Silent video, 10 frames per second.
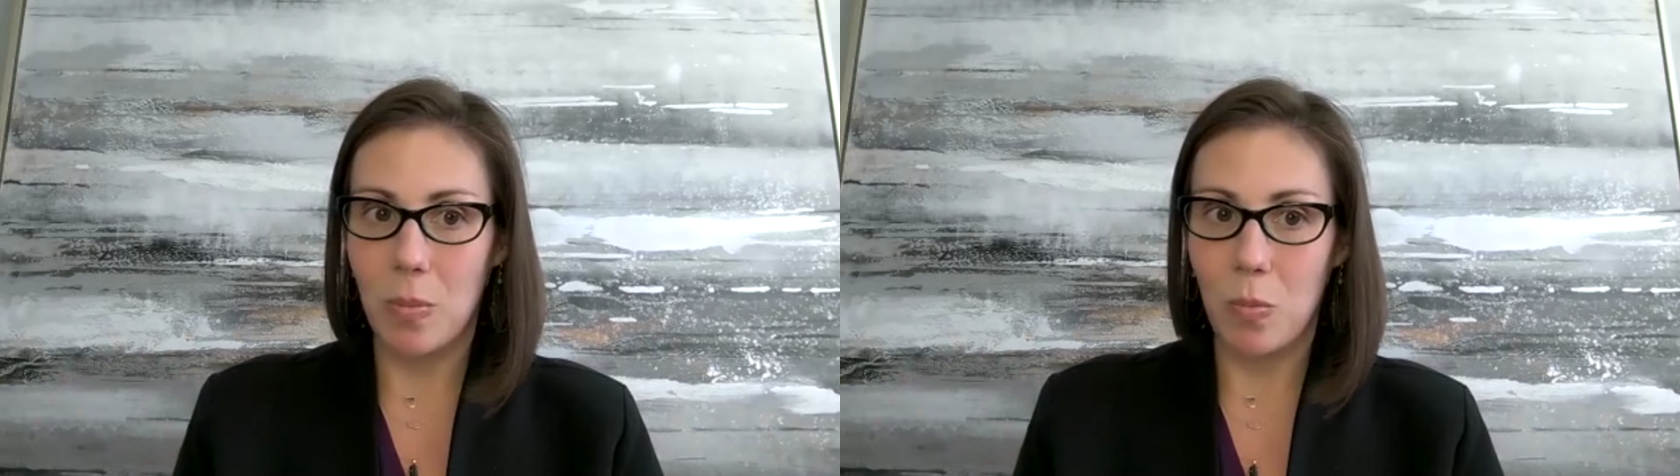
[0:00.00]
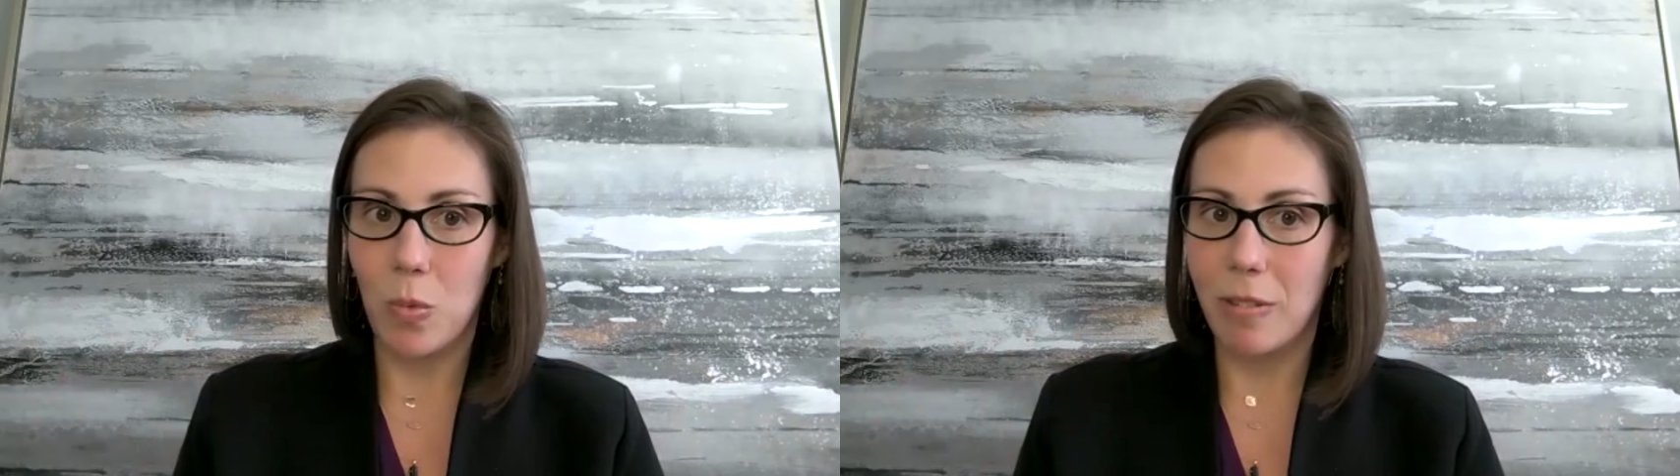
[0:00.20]

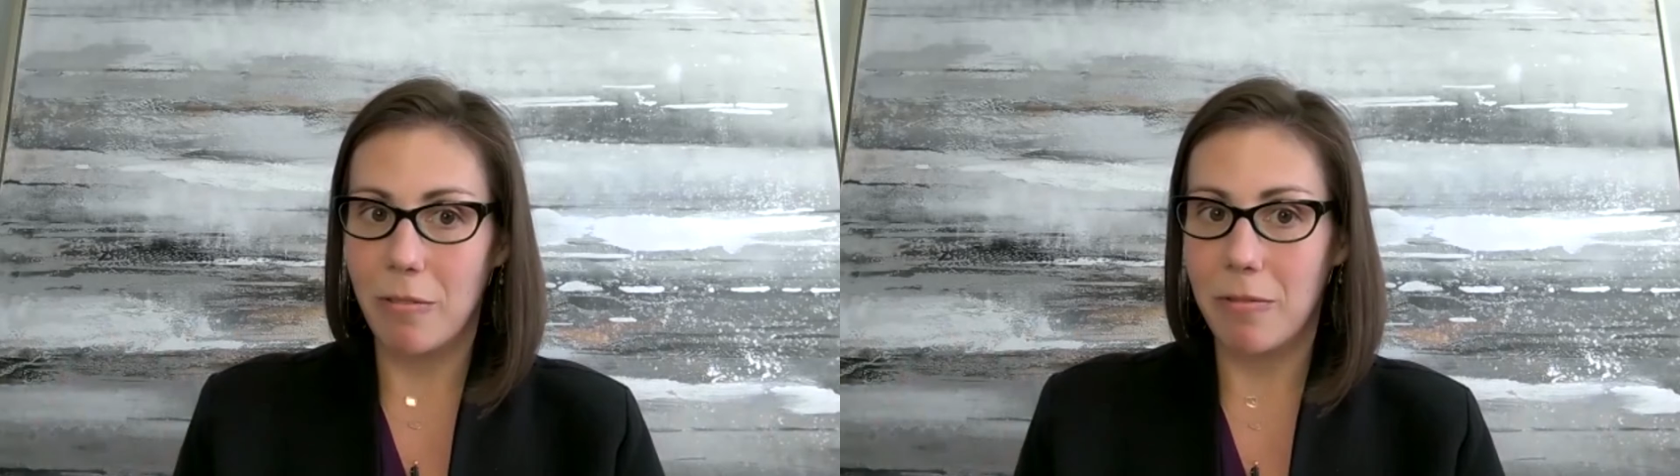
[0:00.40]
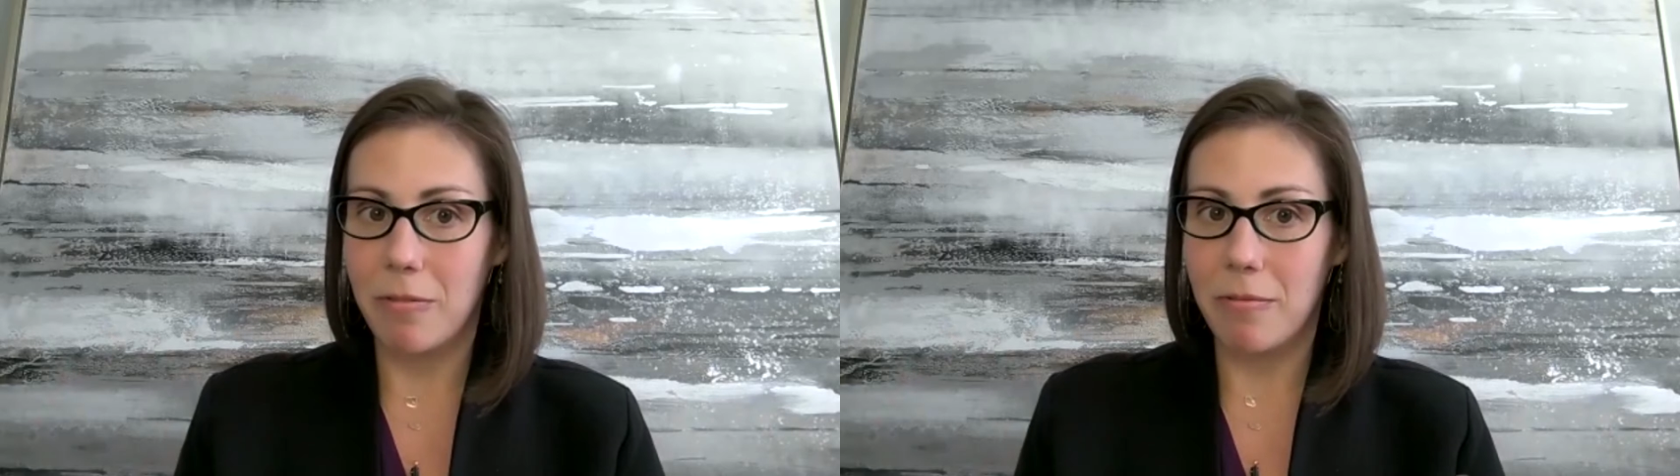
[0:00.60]
We
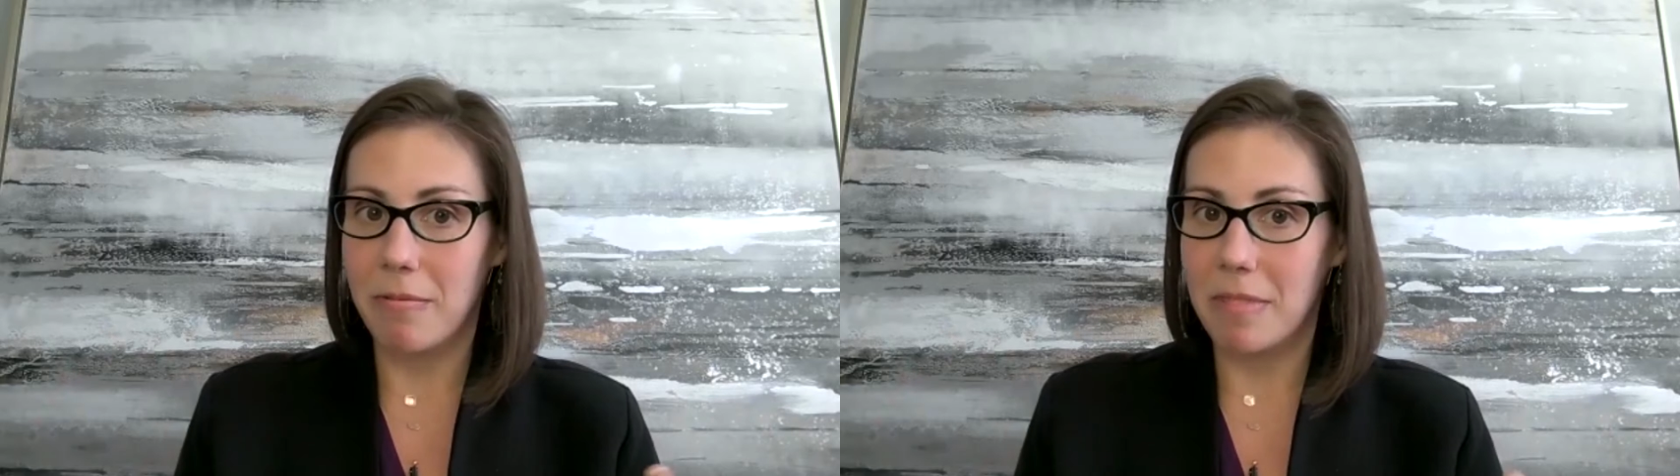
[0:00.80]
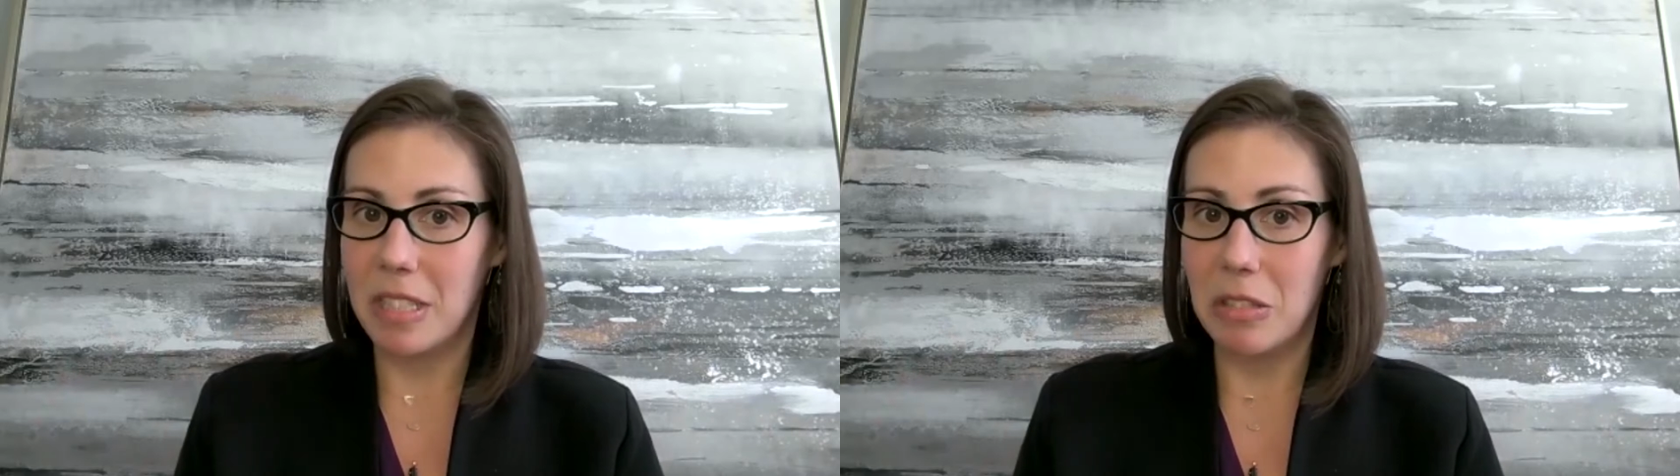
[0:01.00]
have
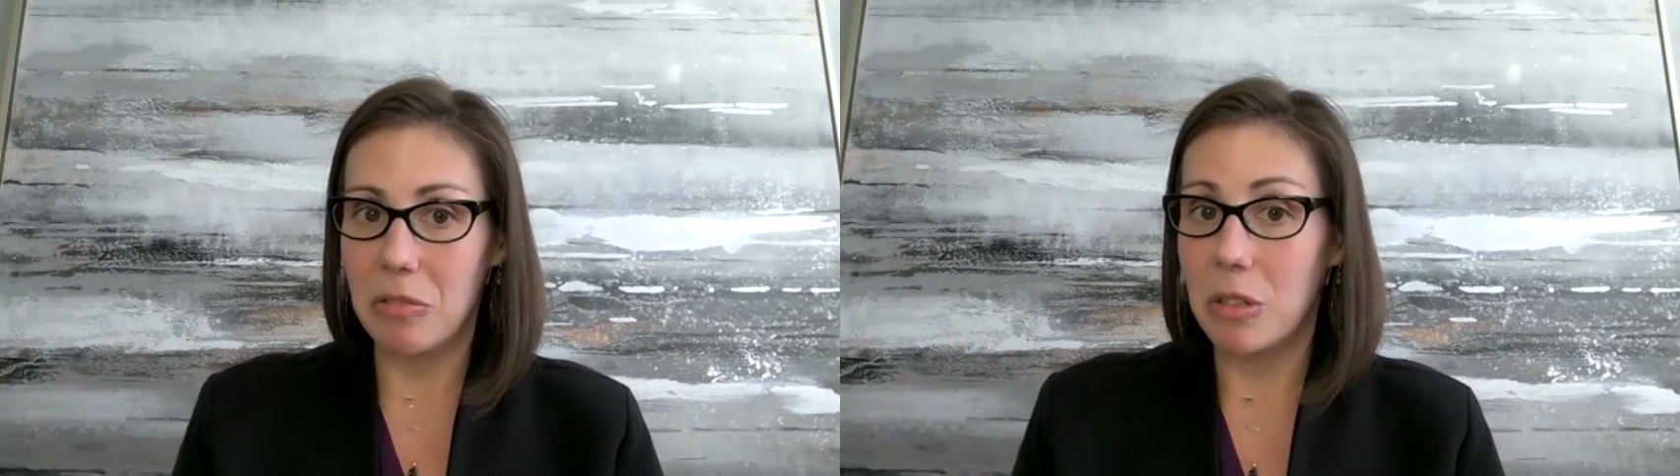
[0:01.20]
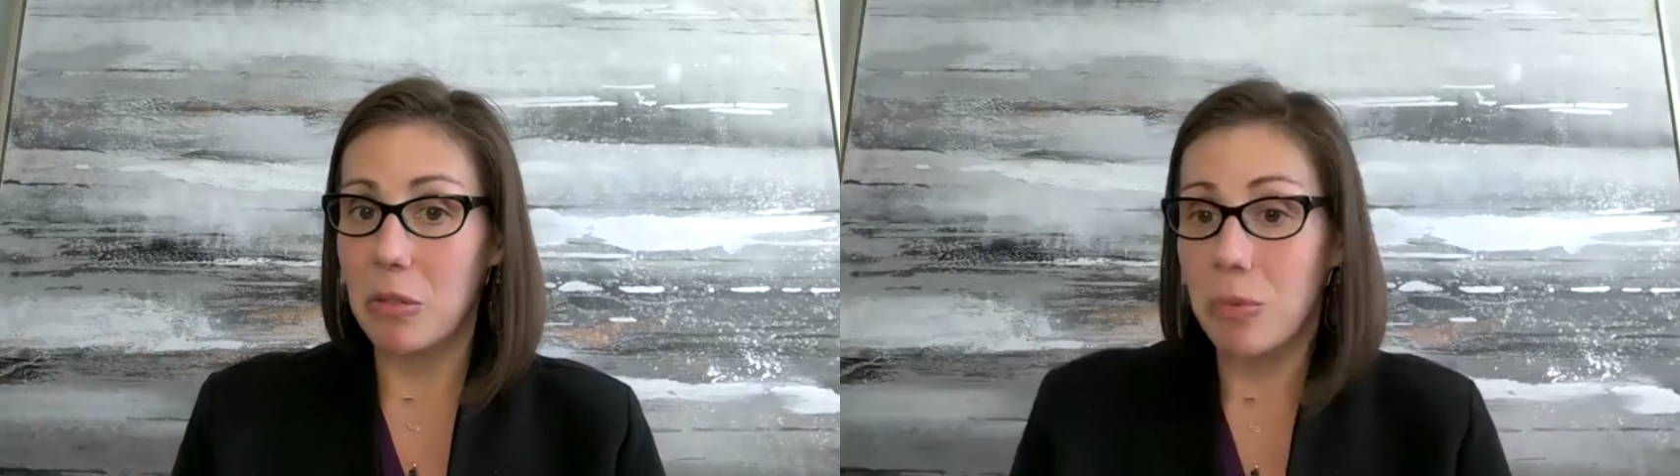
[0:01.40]

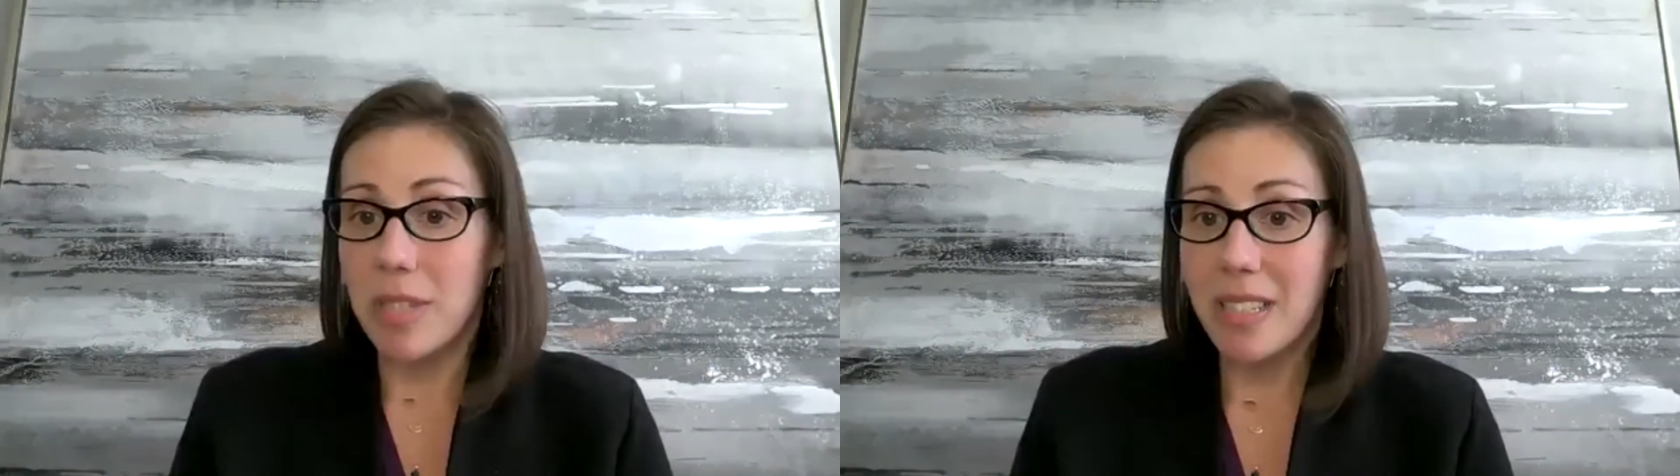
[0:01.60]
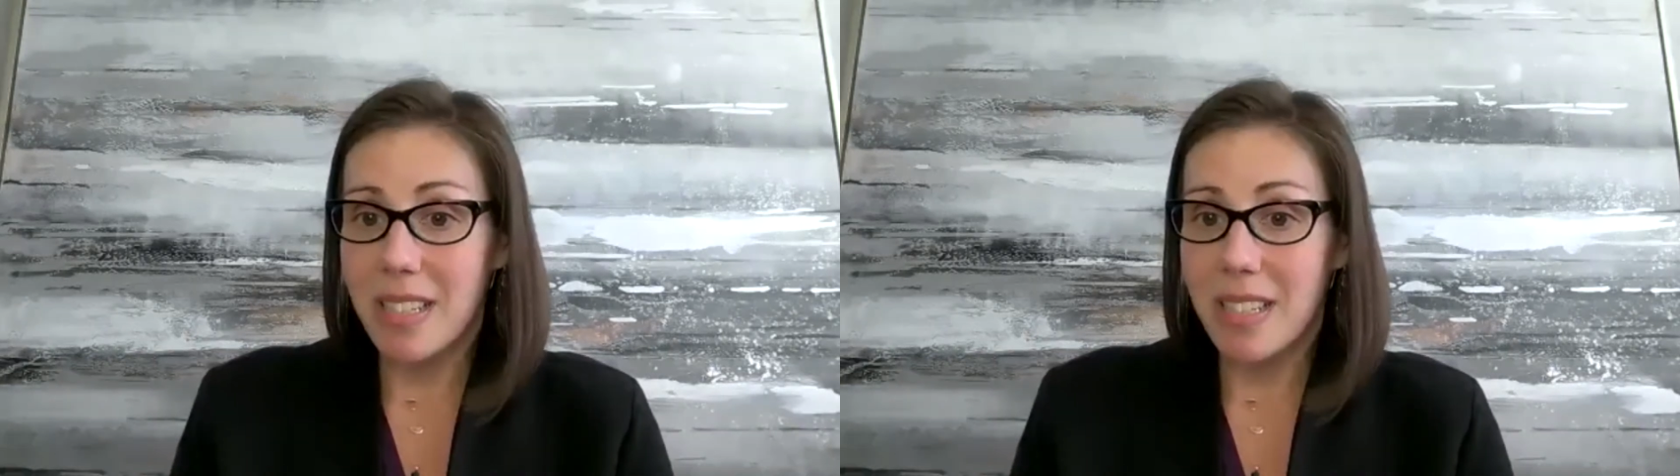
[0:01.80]
different risk